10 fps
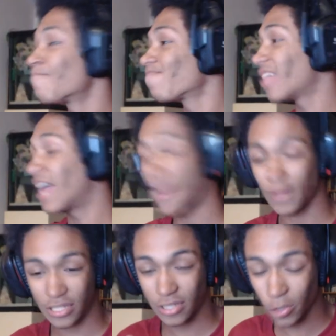And I was
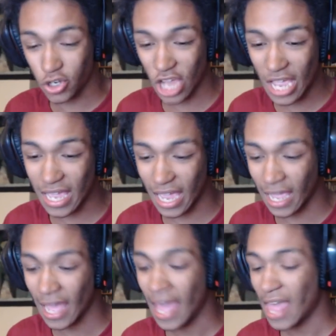still shaking.
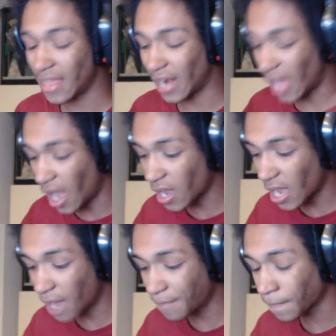And then I hung up.